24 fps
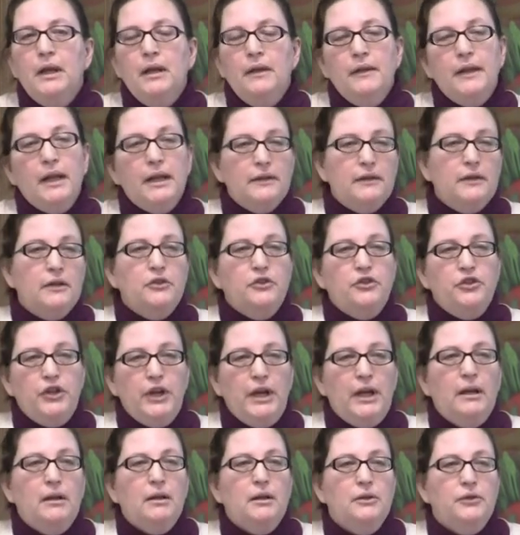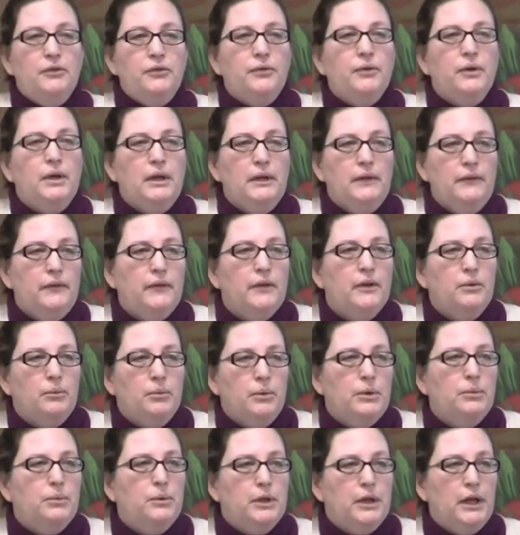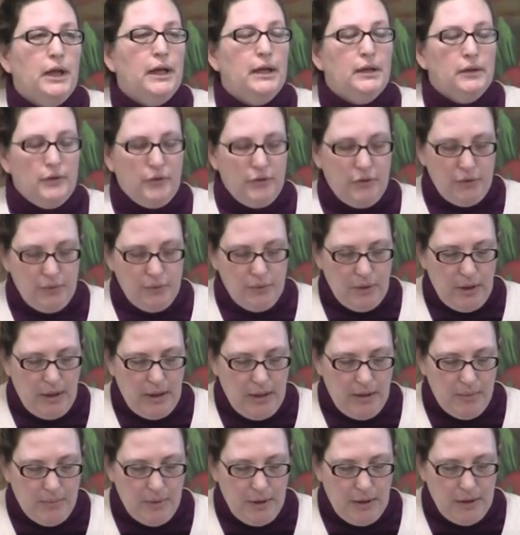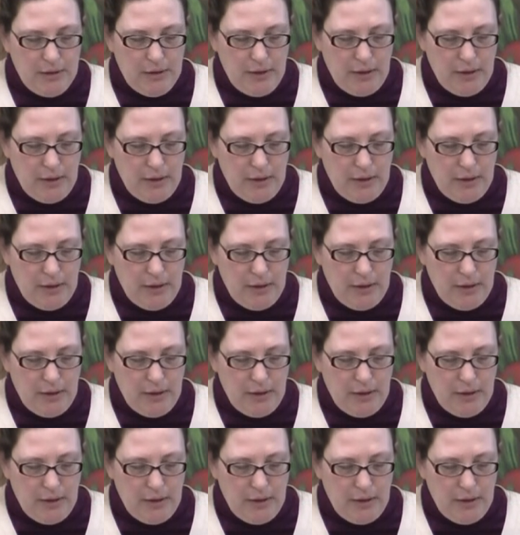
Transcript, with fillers: That's a challenge for us that we would like to um,